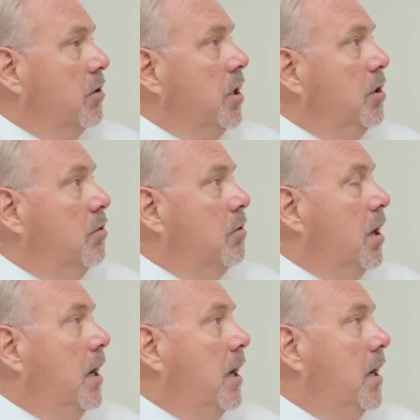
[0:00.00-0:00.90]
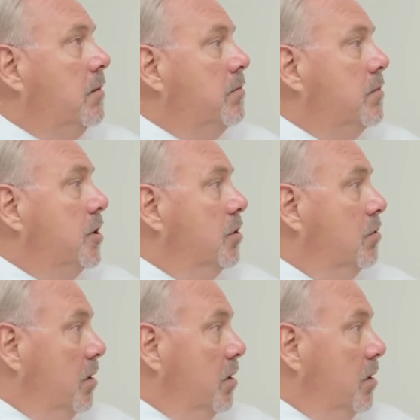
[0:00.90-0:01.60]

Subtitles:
you do